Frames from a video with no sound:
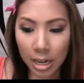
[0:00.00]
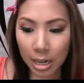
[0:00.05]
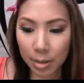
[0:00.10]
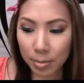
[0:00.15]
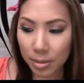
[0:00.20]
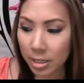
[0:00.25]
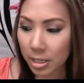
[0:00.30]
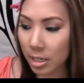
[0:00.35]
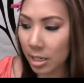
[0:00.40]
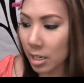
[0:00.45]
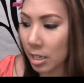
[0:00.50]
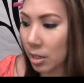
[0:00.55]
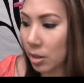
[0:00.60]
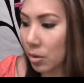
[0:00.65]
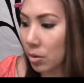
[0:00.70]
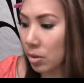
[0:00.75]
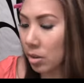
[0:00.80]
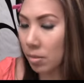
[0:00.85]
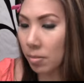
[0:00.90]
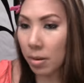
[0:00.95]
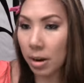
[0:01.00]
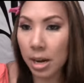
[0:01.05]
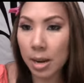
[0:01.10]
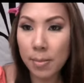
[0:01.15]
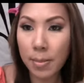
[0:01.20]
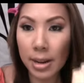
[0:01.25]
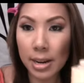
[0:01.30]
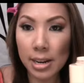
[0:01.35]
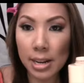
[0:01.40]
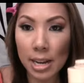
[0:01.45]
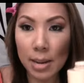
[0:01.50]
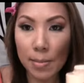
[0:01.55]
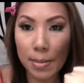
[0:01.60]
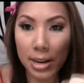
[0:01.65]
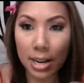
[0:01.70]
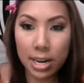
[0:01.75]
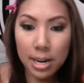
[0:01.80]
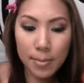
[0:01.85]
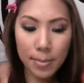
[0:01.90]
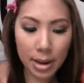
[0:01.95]
I'm just going to use my Ben Nye
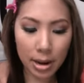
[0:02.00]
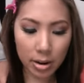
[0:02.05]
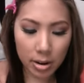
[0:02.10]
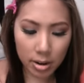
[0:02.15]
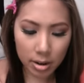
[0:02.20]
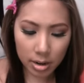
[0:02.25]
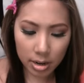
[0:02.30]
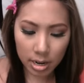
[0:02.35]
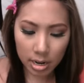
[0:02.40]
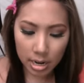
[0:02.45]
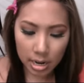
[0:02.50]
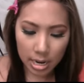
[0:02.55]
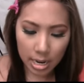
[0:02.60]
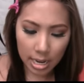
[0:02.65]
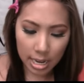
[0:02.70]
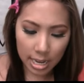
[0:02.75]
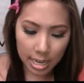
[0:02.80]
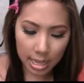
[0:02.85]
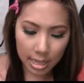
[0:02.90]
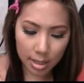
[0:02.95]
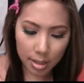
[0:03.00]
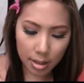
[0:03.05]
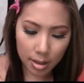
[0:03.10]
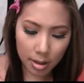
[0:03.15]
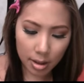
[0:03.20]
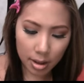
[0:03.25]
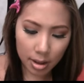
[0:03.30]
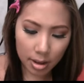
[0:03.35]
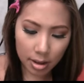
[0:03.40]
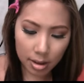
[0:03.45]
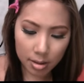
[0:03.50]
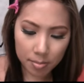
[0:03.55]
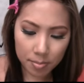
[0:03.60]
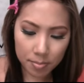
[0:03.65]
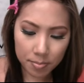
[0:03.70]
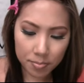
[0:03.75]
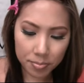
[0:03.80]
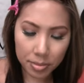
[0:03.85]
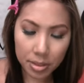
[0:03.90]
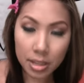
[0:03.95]
Banana Powder and the
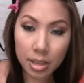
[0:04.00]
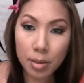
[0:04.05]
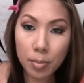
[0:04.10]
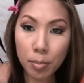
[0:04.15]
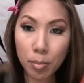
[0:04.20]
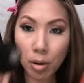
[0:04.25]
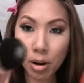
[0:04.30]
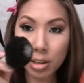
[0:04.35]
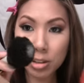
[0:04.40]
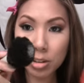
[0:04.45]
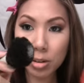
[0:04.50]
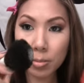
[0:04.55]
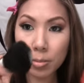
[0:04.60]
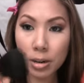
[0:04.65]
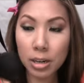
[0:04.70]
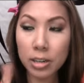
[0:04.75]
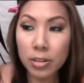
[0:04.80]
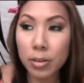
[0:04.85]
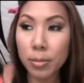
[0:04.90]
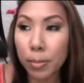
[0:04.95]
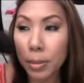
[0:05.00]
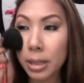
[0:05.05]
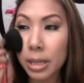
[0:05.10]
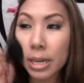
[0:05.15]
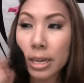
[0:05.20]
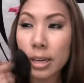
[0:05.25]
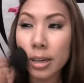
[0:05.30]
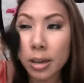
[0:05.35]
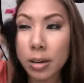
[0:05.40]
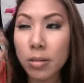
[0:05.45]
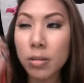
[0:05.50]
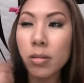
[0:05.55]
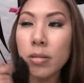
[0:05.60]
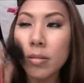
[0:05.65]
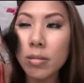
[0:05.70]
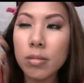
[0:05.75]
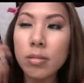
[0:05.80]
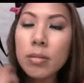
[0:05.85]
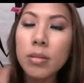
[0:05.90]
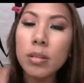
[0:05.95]
um, bronzer brush from Palladio.
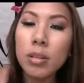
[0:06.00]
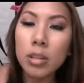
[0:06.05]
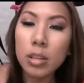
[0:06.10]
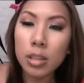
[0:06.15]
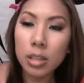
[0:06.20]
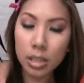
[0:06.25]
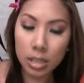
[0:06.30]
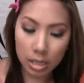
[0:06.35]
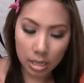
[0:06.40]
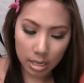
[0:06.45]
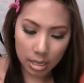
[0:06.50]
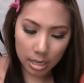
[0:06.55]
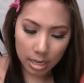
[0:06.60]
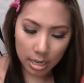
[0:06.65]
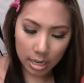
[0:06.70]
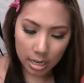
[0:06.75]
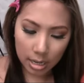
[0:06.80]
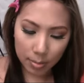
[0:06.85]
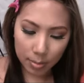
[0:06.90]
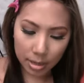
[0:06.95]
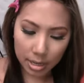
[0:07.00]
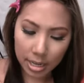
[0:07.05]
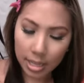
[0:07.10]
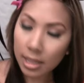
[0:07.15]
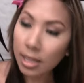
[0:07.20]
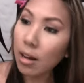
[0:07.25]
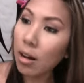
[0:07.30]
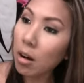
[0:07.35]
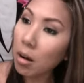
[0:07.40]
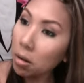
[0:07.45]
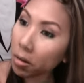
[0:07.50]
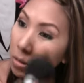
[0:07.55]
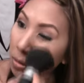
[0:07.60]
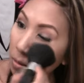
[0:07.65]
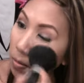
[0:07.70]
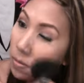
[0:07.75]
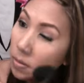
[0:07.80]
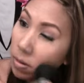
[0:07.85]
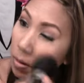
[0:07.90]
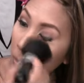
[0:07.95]
And I'm going to get that all
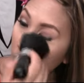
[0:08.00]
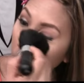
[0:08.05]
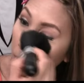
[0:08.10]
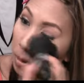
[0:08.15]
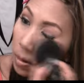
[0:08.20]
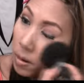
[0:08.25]
over